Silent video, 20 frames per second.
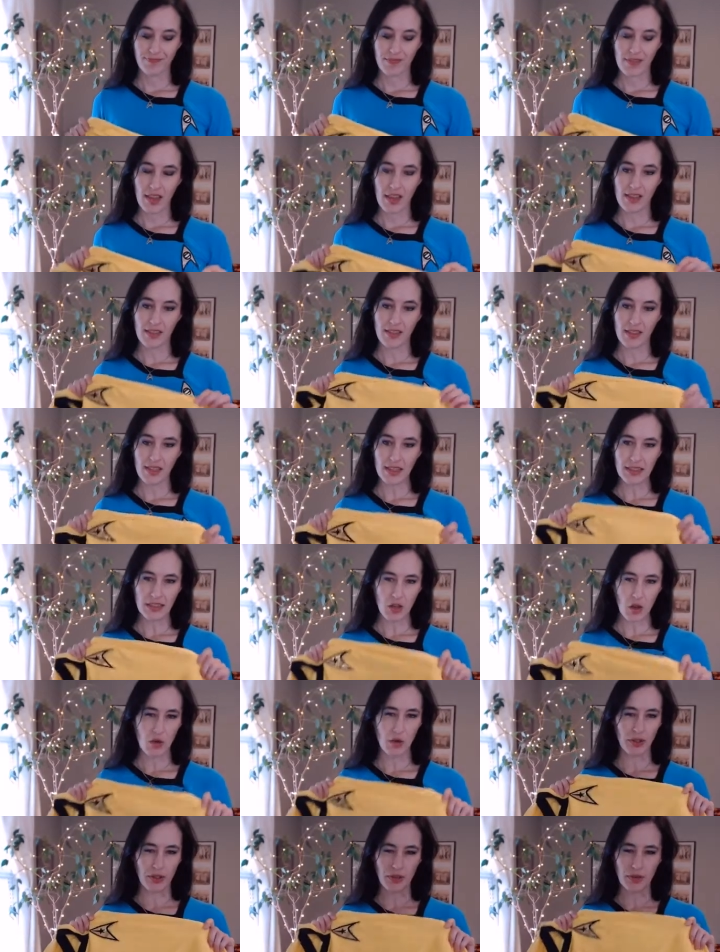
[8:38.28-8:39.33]
And this
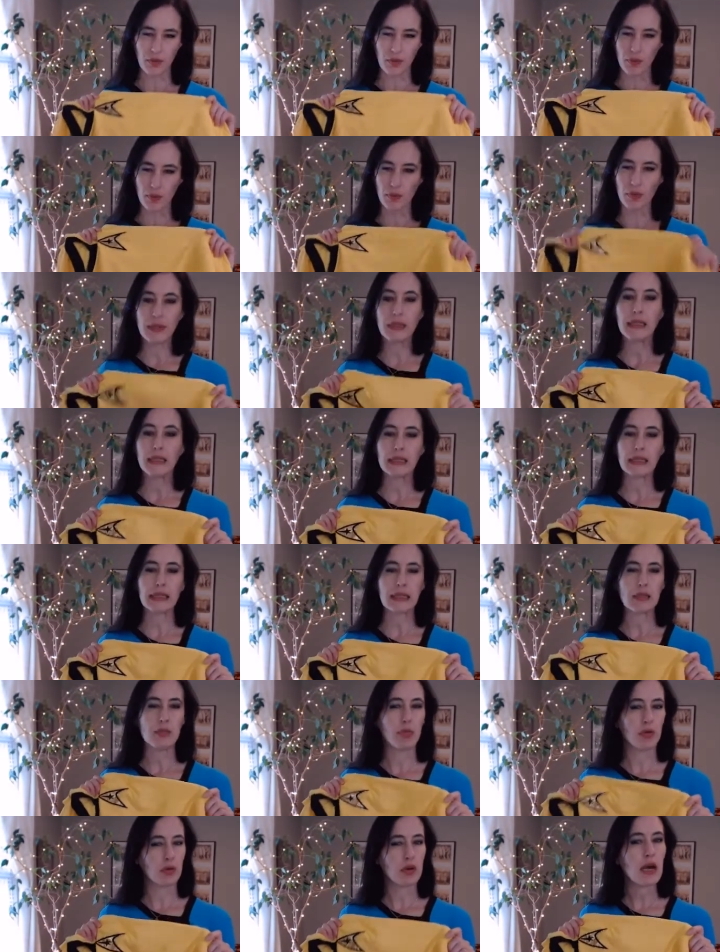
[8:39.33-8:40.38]
gold is
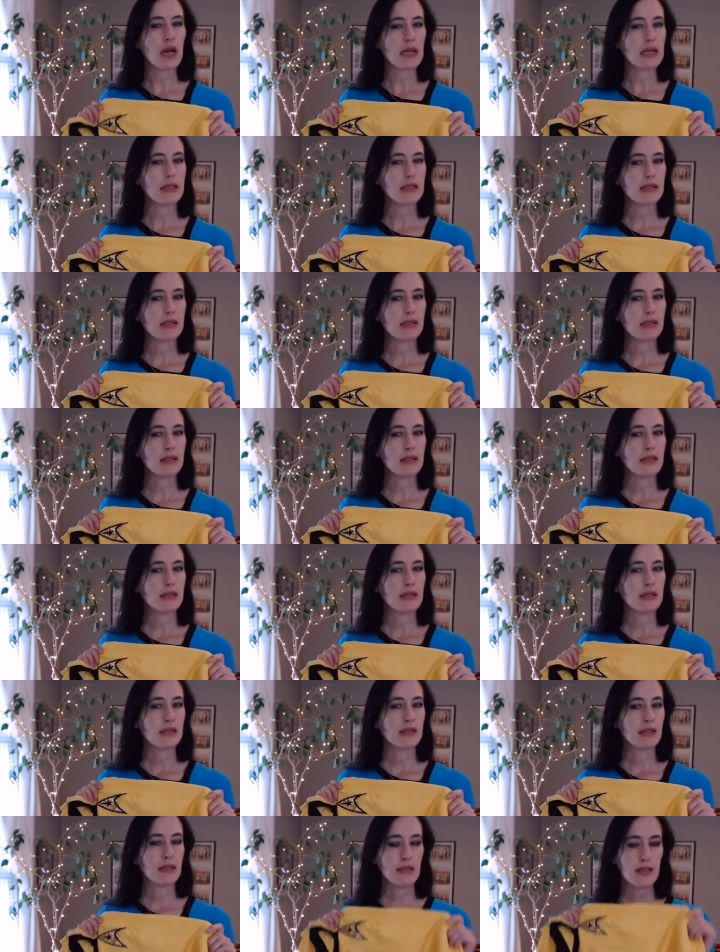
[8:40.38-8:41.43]
really
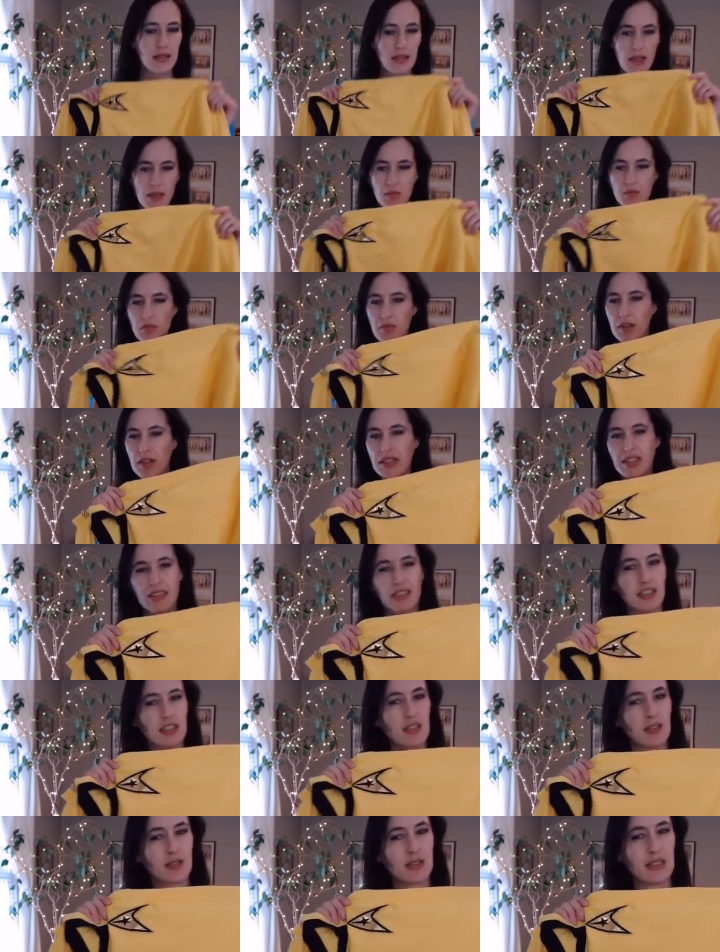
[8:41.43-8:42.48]
isn't that it's
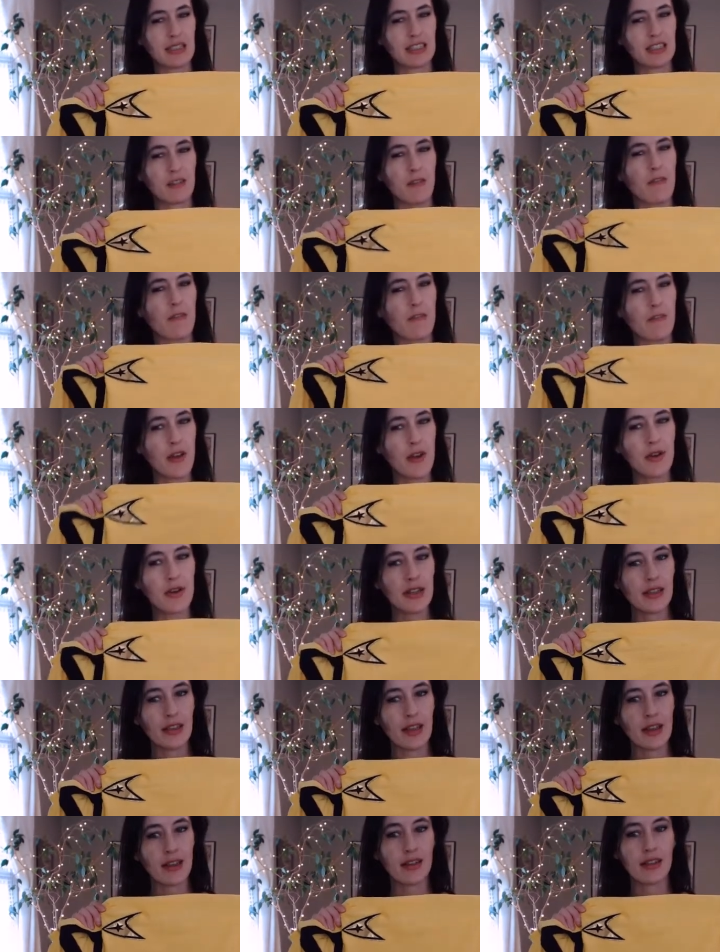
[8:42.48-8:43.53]
just it's very
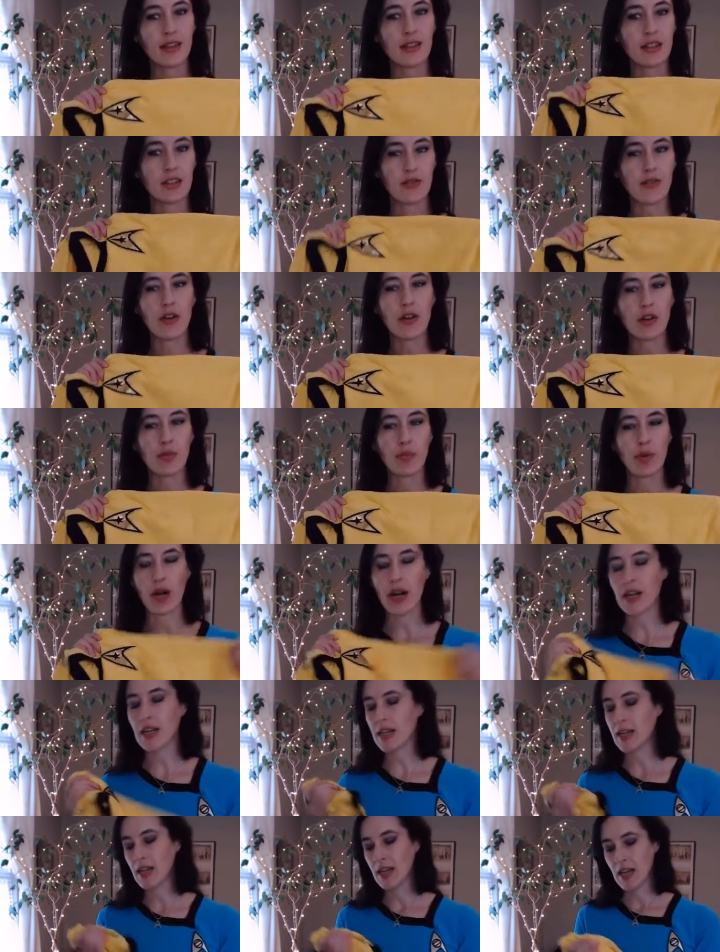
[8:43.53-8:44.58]
light it's very
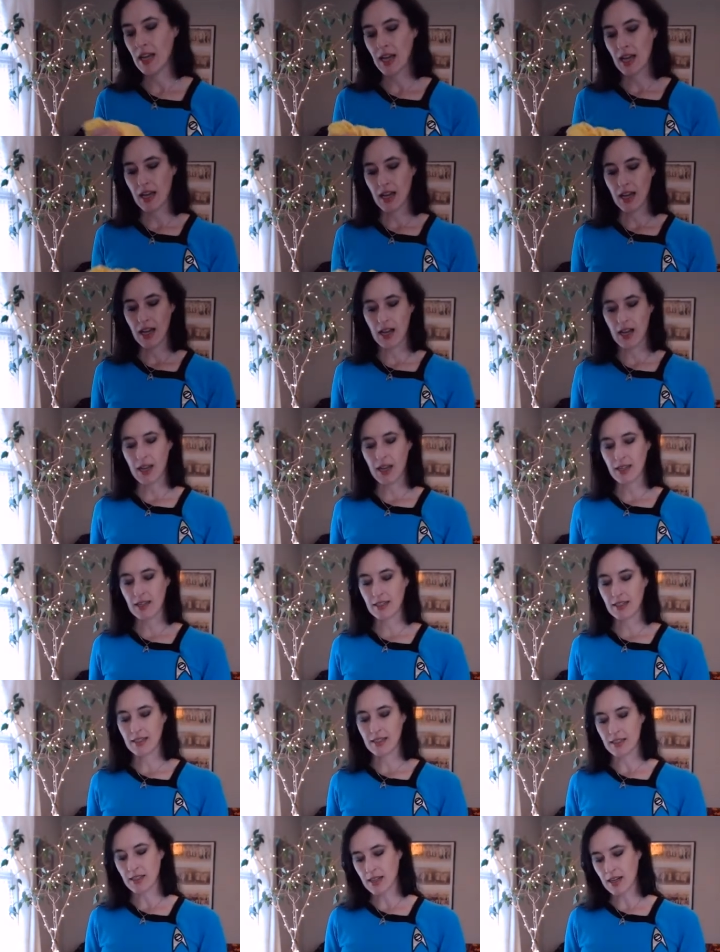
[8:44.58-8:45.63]
bright and
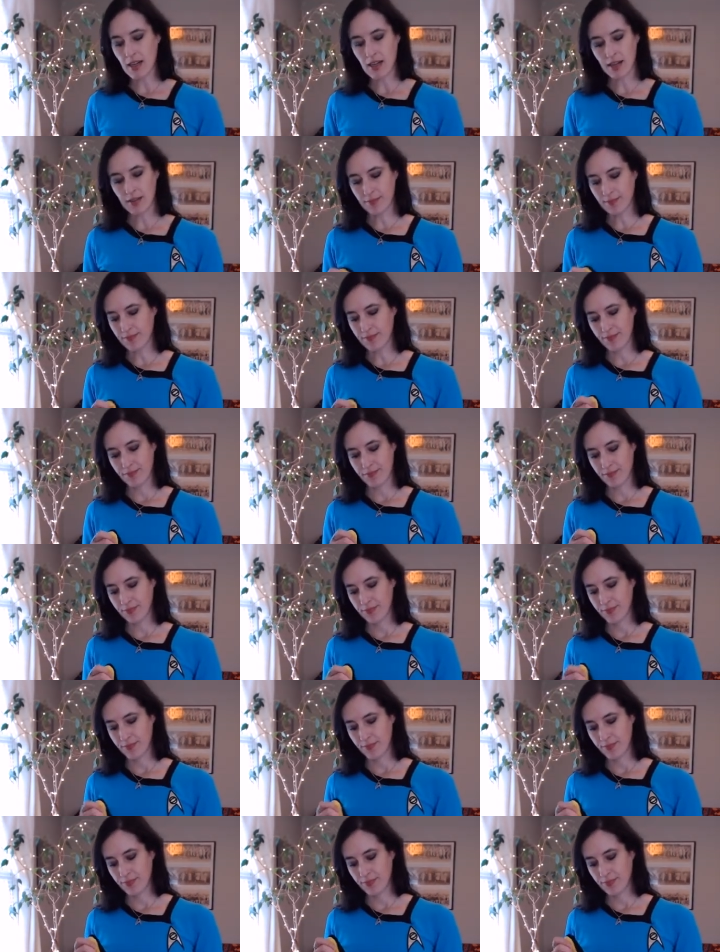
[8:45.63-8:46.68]
it's not
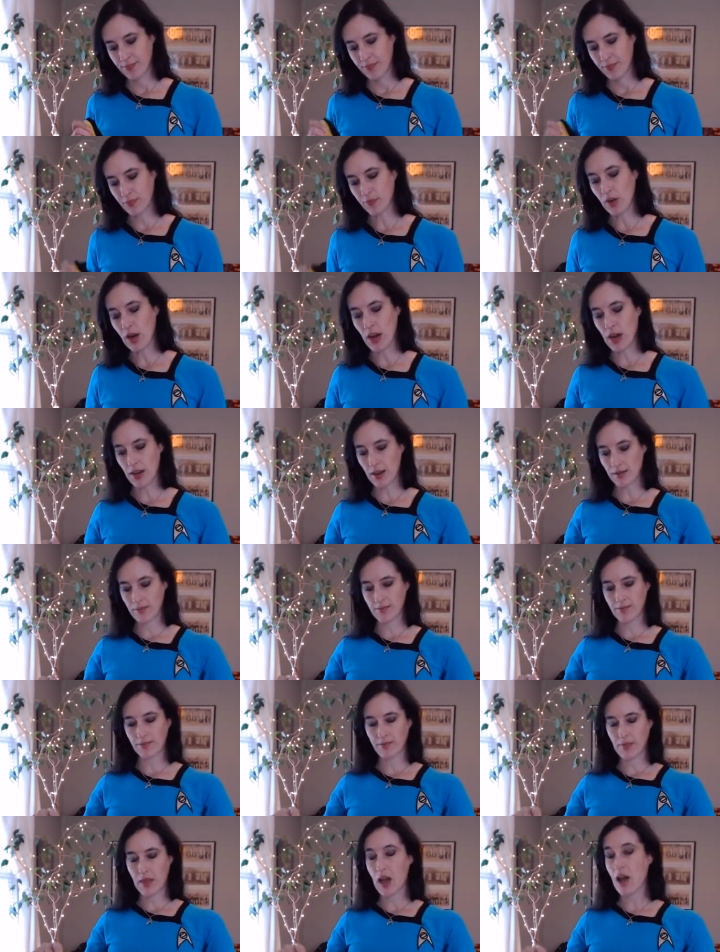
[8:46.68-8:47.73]
right
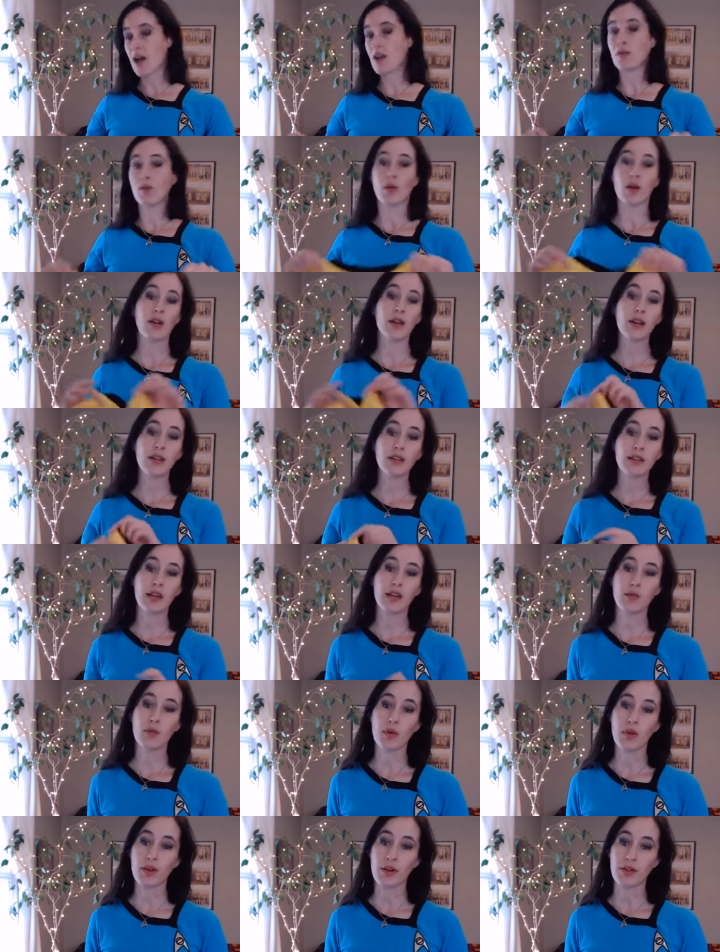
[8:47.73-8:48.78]
i wore it i
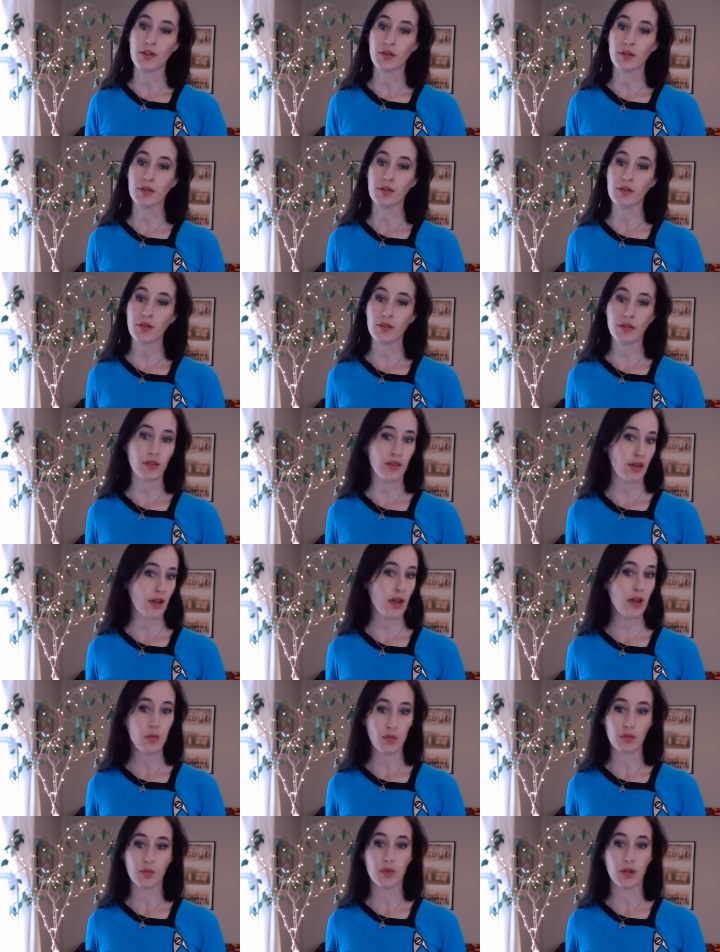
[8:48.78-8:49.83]
wore it on the cruise i
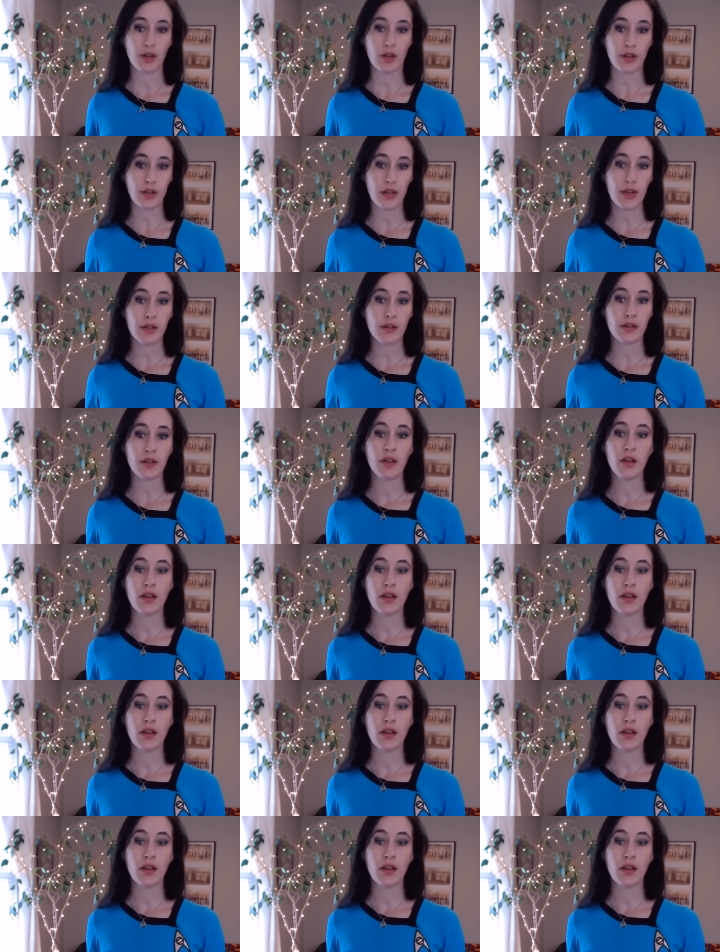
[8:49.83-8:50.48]
will wear it again